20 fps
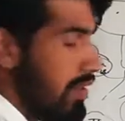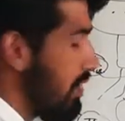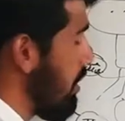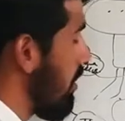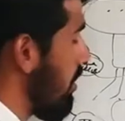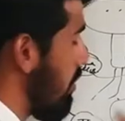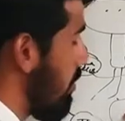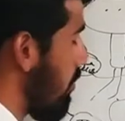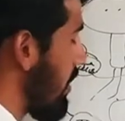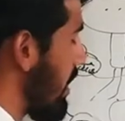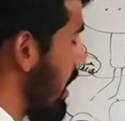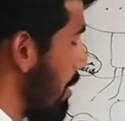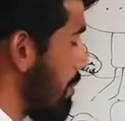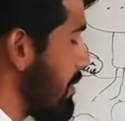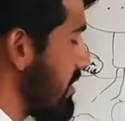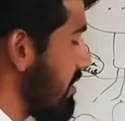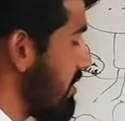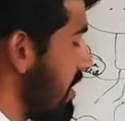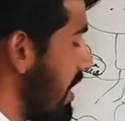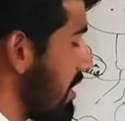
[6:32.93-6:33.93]
What happens
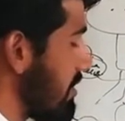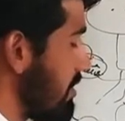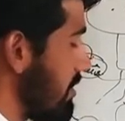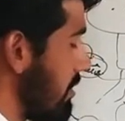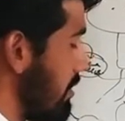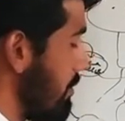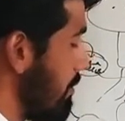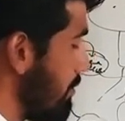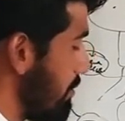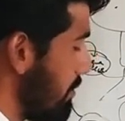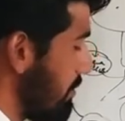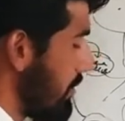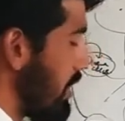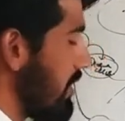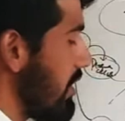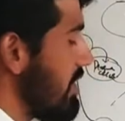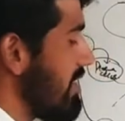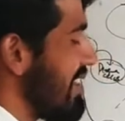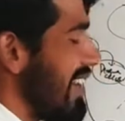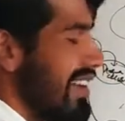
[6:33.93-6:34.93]
next? The T
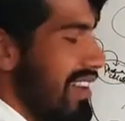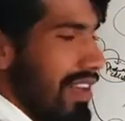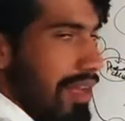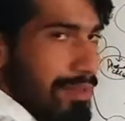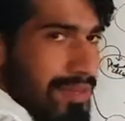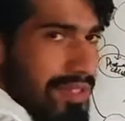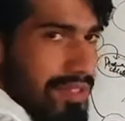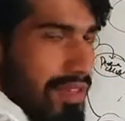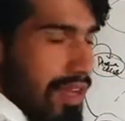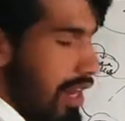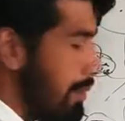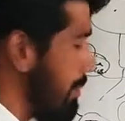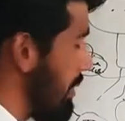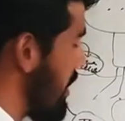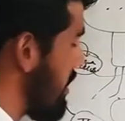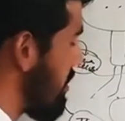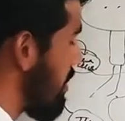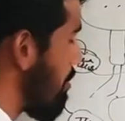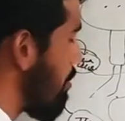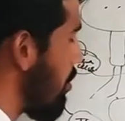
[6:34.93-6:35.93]
cell comes and makes the
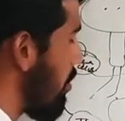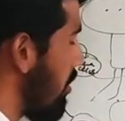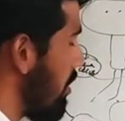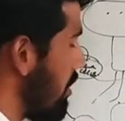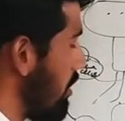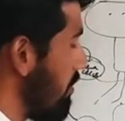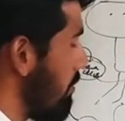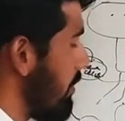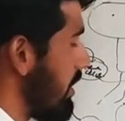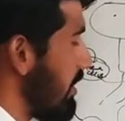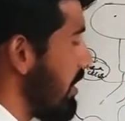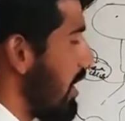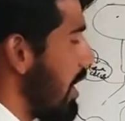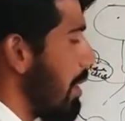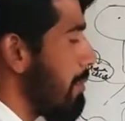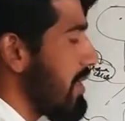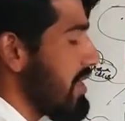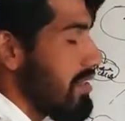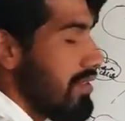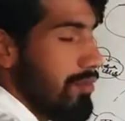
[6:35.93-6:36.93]
bond with the
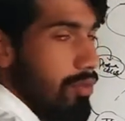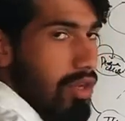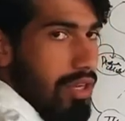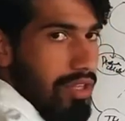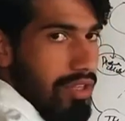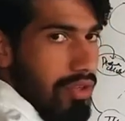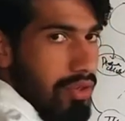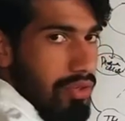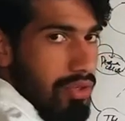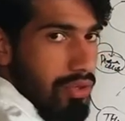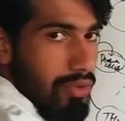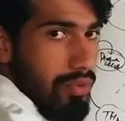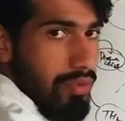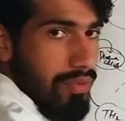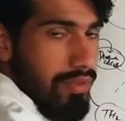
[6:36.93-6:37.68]
MHC molecule 2.